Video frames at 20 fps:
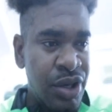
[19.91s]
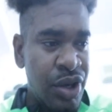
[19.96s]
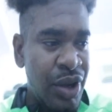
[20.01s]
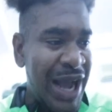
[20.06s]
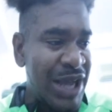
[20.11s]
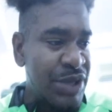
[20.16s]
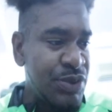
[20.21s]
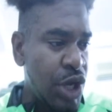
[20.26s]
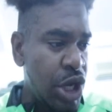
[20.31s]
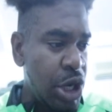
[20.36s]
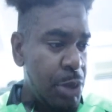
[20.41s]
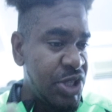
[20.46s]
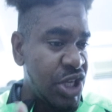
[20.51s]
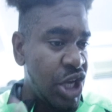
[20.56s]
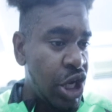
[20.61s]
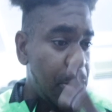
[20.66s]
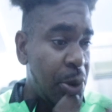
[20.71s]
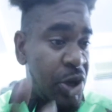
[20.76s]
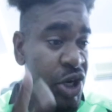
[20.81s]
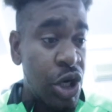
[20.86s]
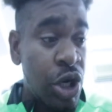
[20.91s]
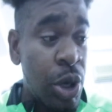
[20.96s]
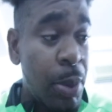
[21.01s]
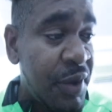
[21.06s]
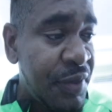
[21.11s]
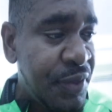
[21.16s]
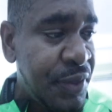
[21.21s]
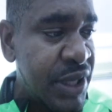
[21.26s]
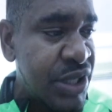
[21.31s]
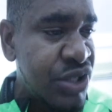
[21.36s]
Now, guys, we're going to be talking about a
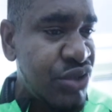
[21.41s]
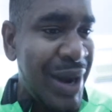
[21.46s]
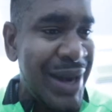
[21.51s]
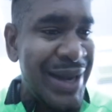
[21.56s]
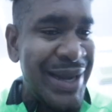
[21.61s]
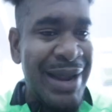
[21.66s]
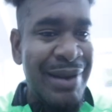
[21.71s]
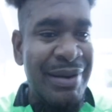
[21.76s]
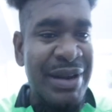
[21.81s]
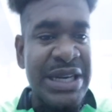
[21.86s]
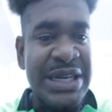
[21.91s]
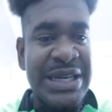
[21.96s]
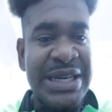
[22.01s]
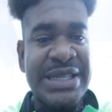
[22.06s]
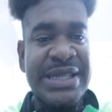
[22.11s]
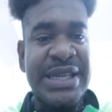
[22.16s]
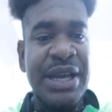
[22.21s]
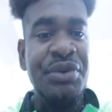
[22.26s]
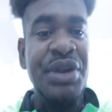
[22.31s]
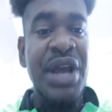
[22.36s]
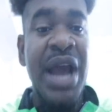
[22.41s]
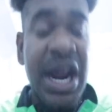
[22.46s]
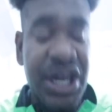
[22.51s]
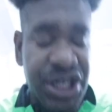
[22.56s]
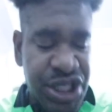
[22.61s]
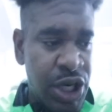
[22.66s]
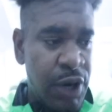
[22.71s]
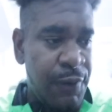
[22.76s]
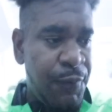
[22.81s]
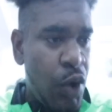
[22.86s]
number of things right there in this reaction.